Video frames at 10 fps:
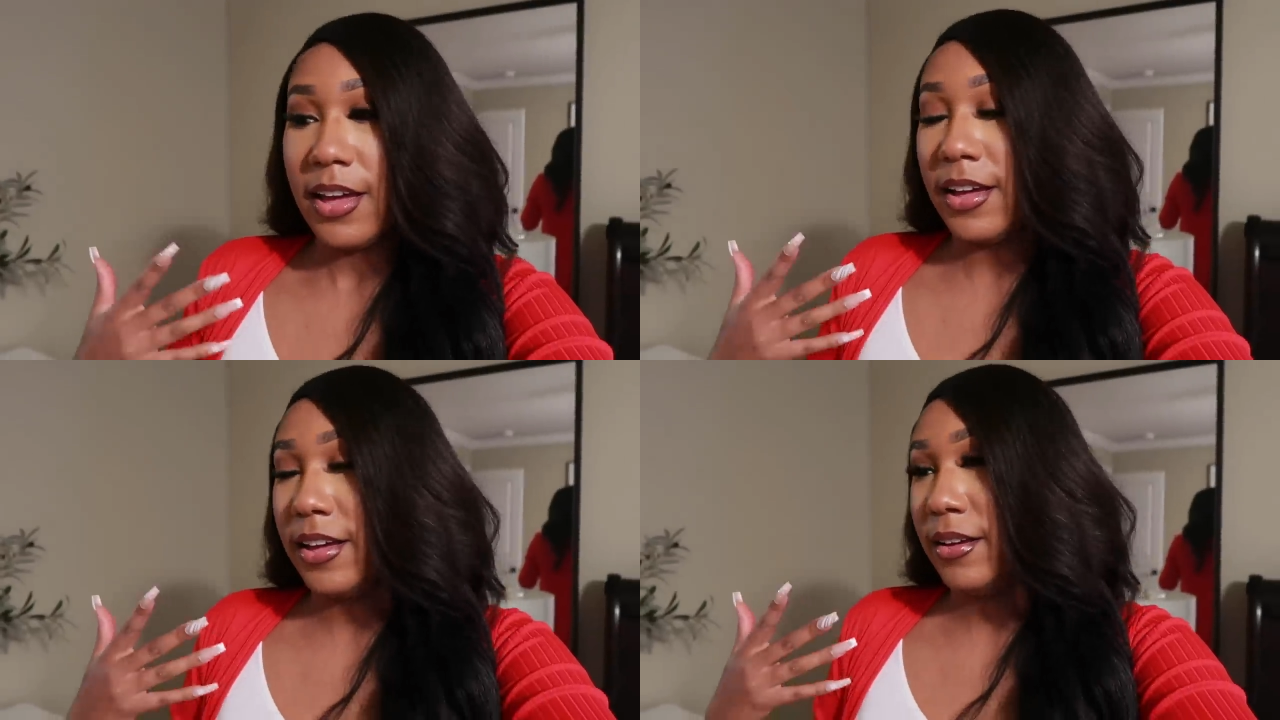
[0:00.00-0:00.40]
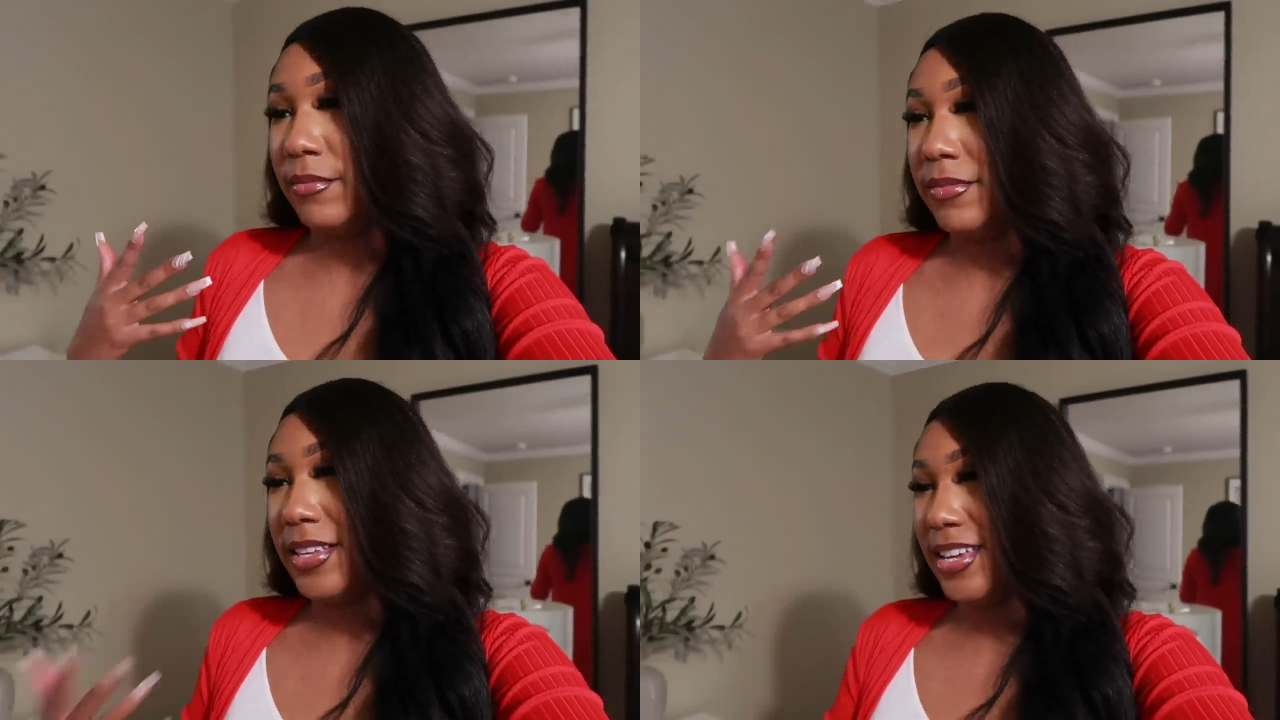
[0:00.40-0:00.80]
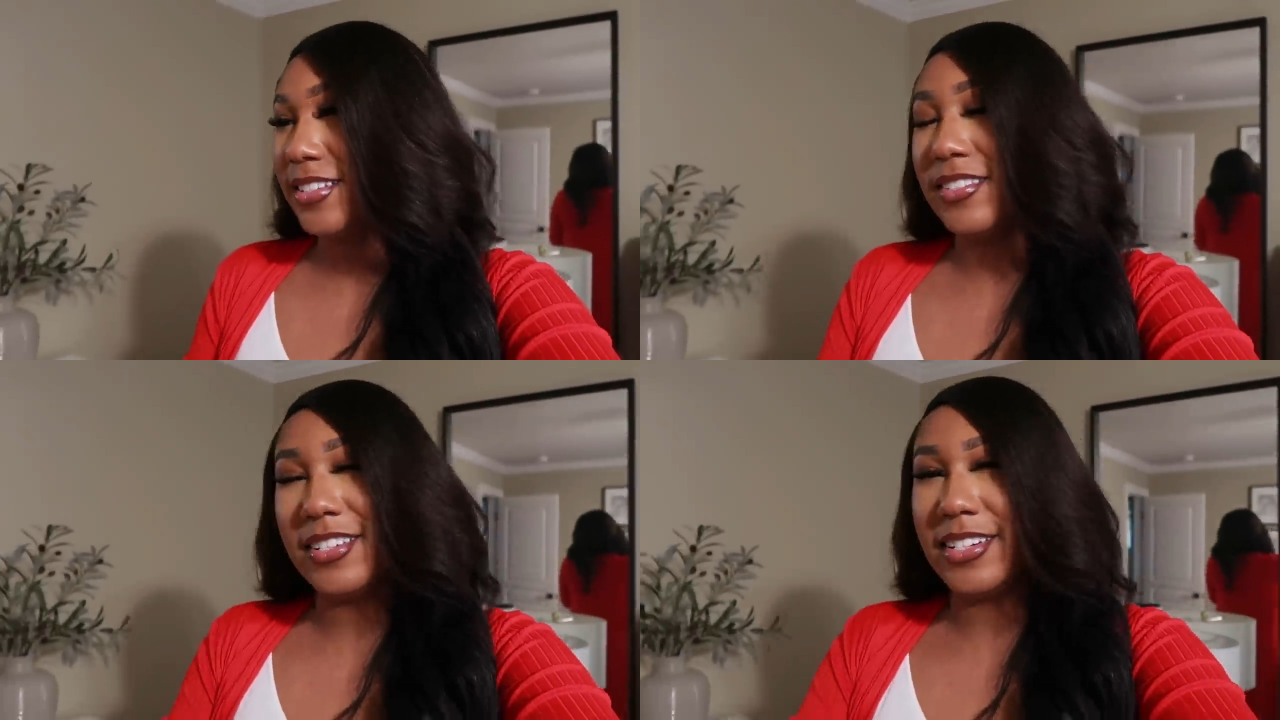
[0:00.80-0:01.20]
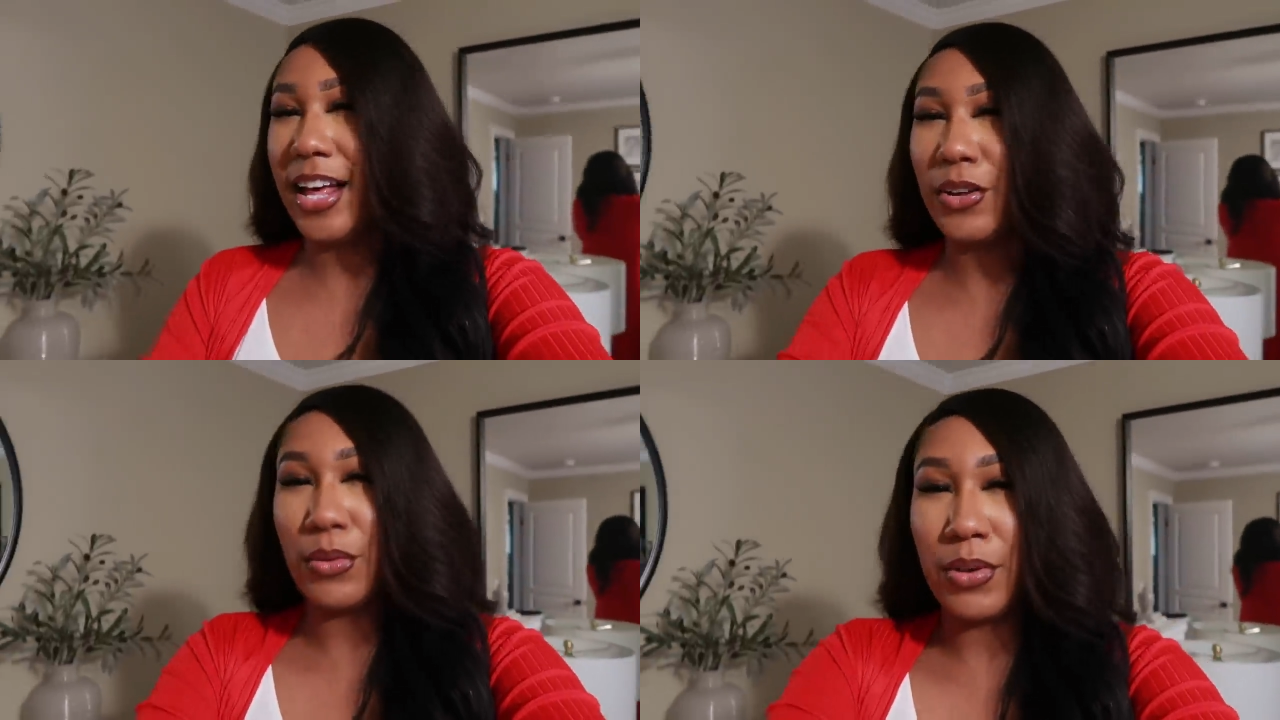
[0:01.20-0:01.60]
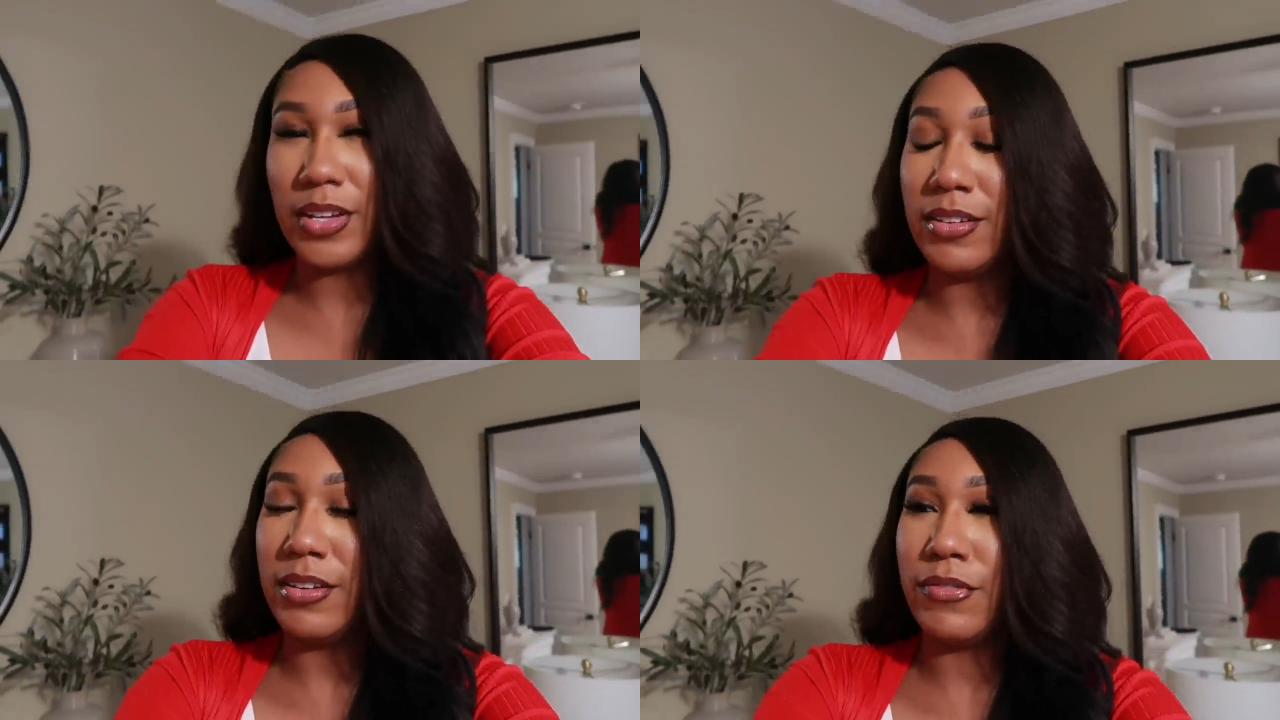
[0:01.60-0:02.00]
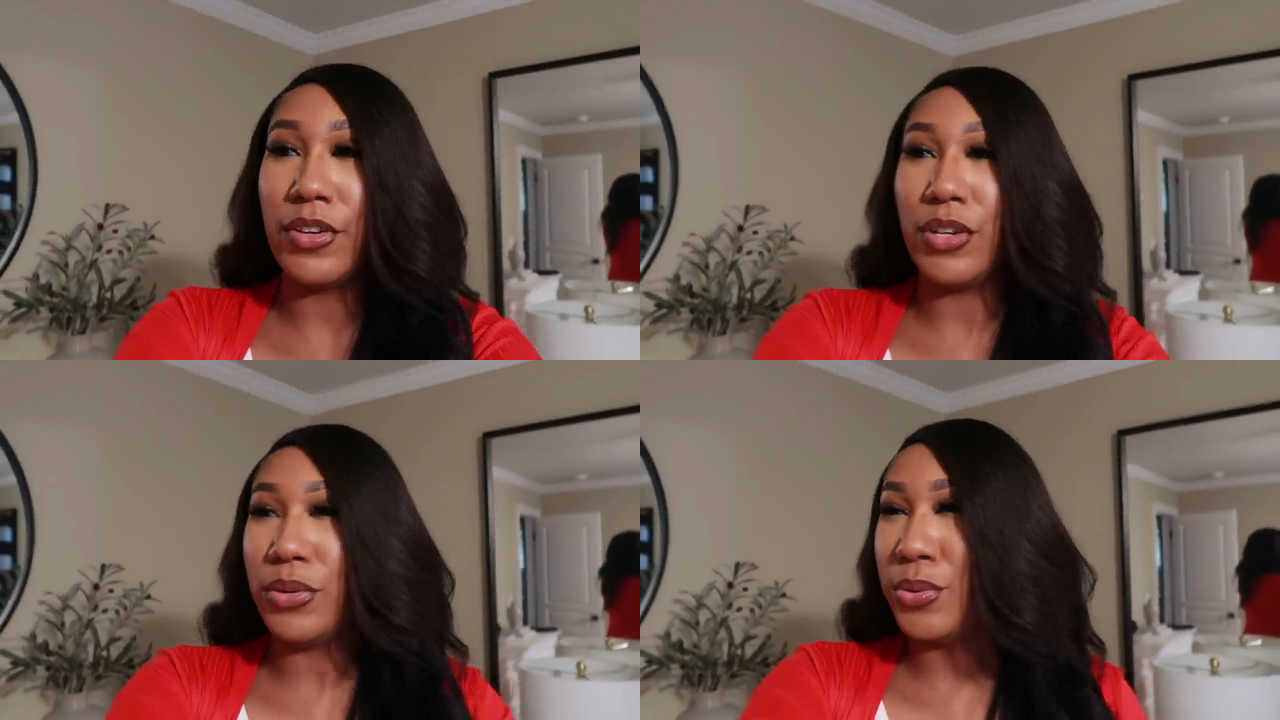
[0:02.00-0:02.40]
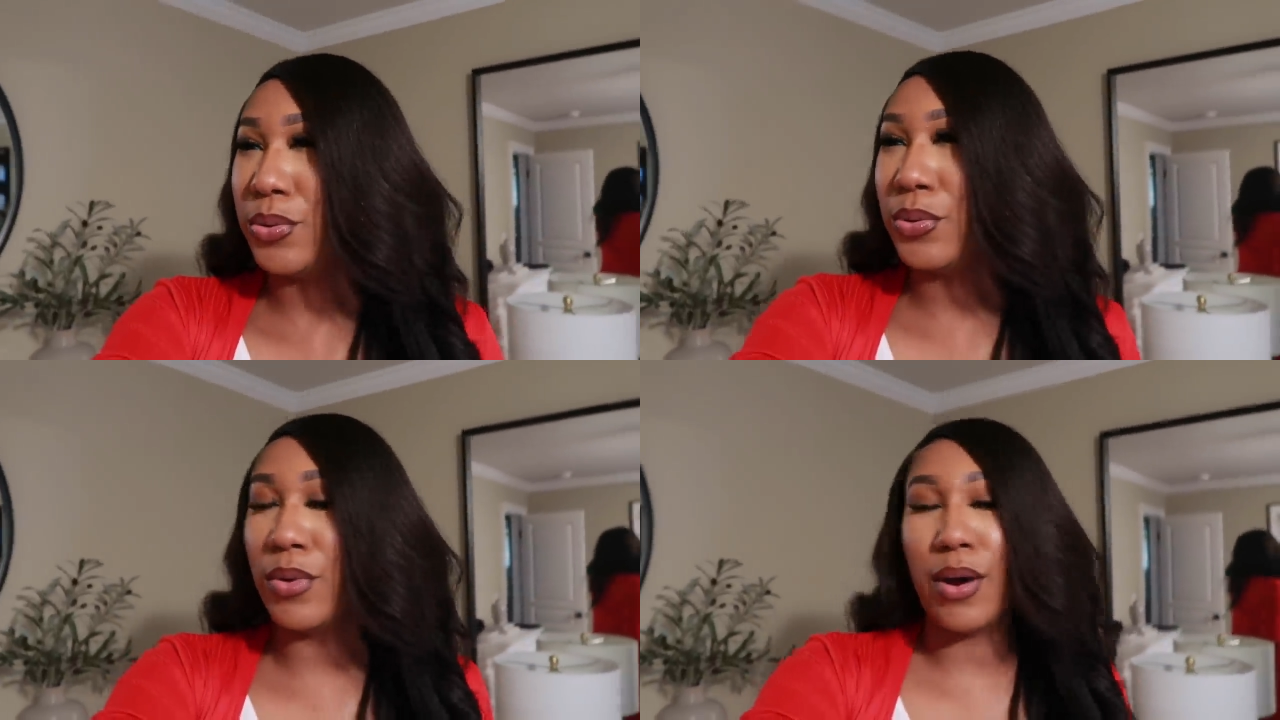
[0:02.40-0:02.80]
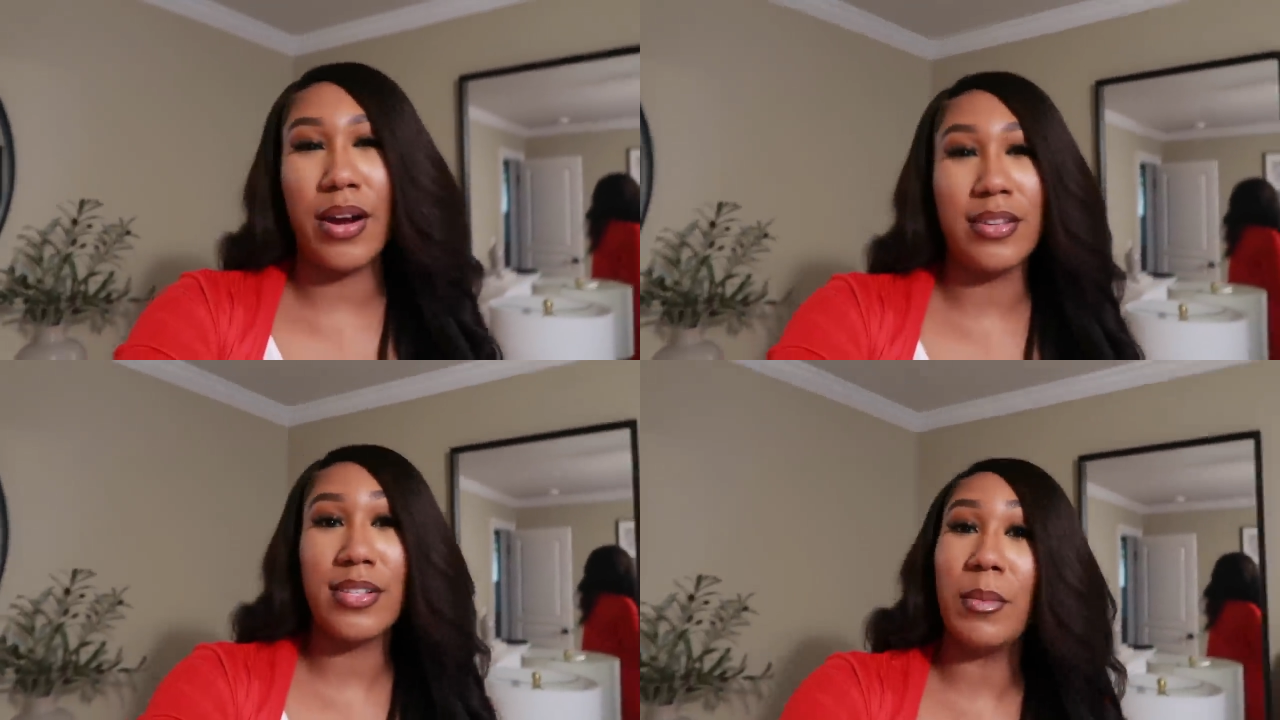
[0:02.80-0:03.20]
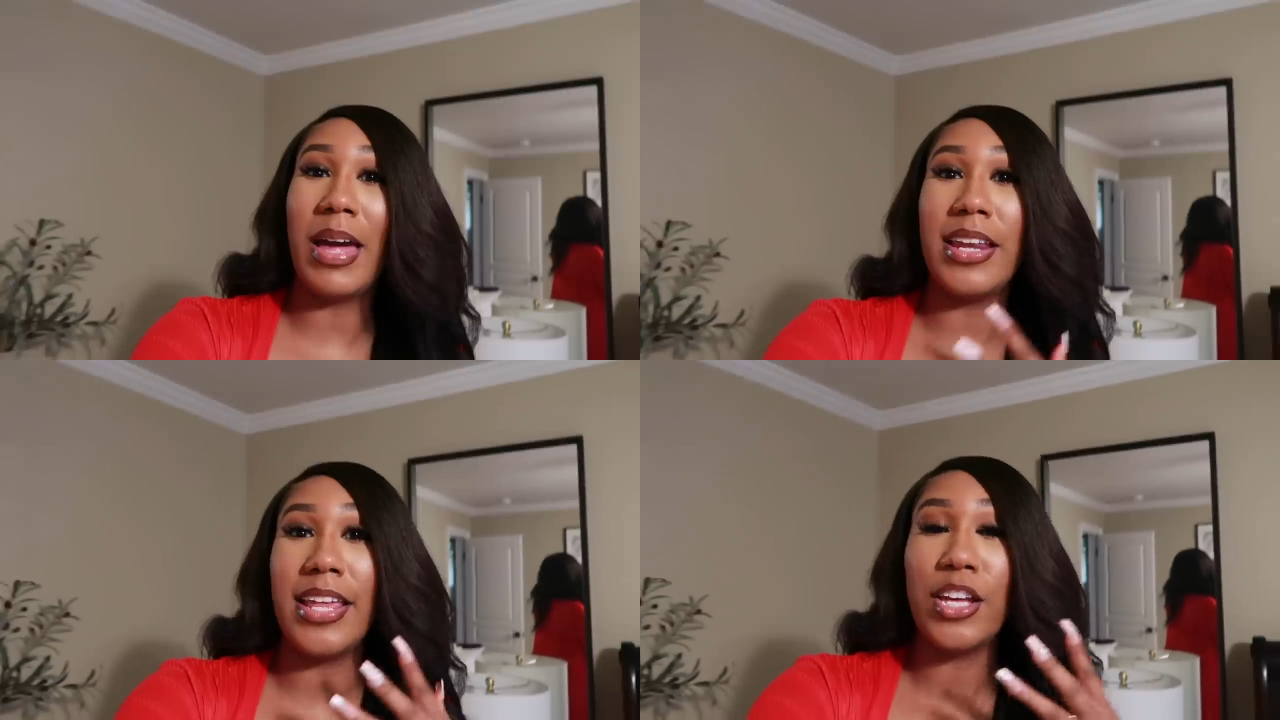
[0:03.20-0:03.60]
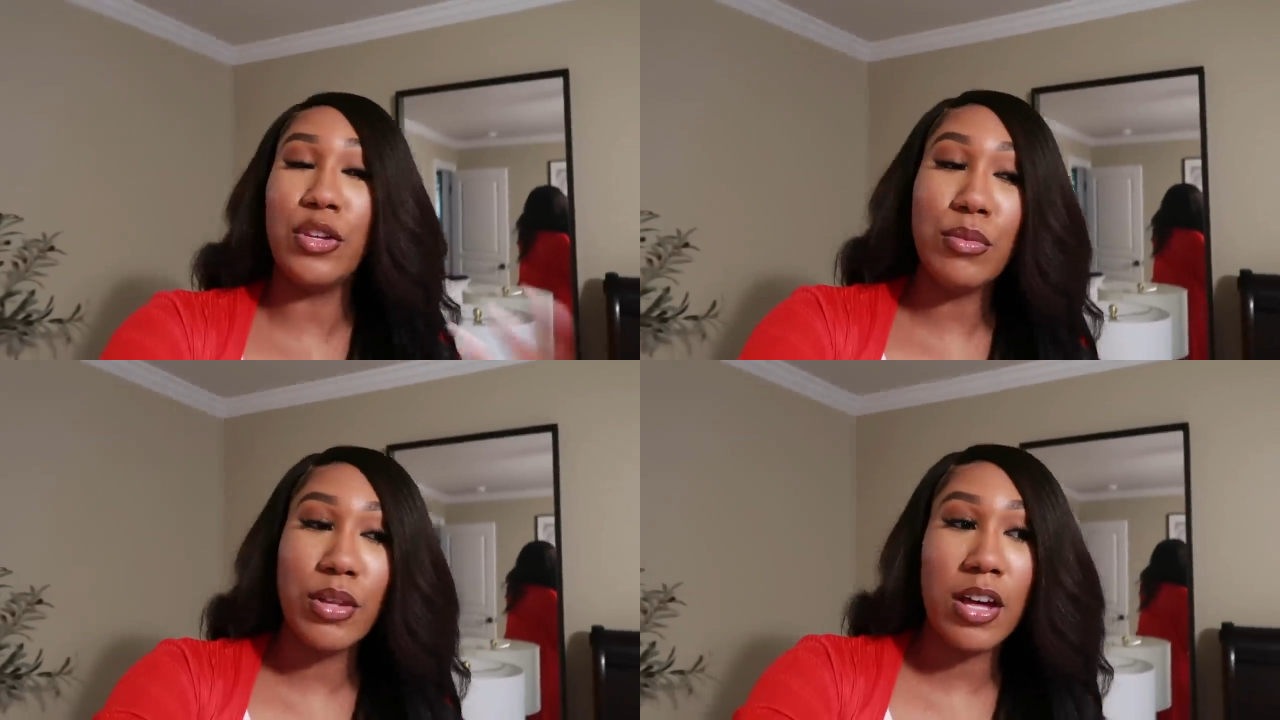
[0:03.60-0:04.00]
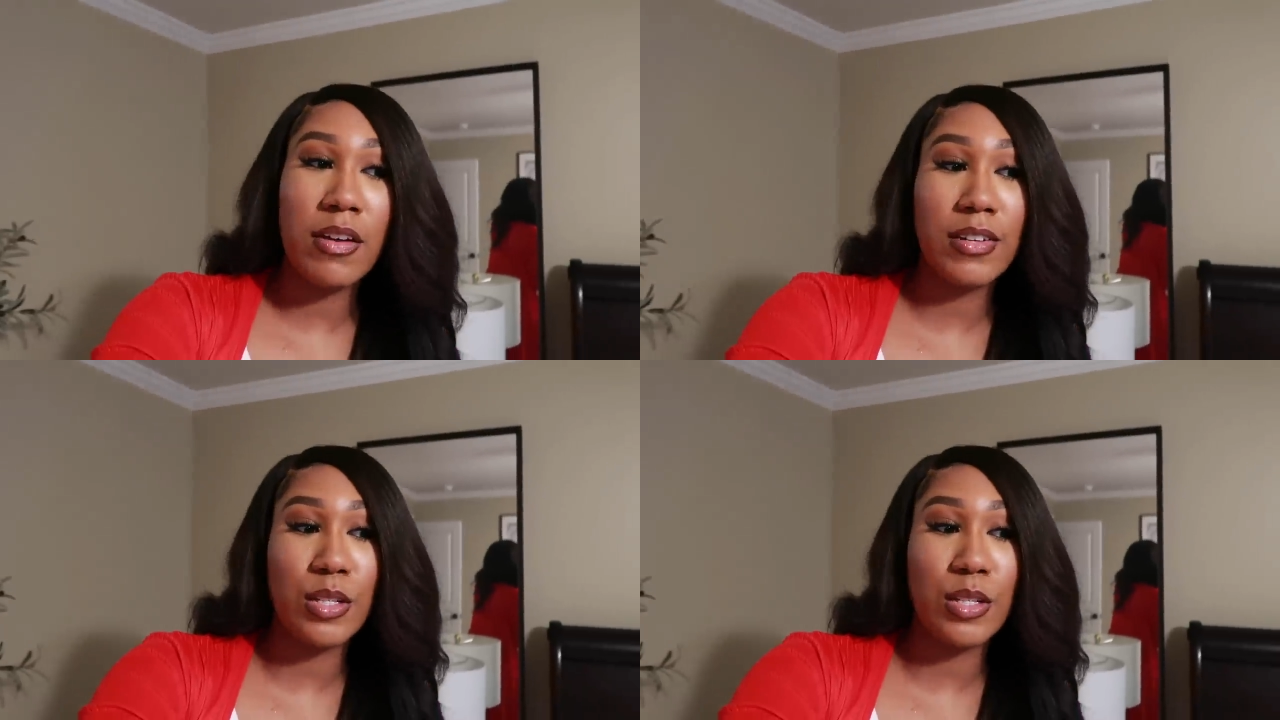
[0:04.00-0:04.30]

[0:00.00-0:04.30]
Um, things are just not going good for you or somebody that you love,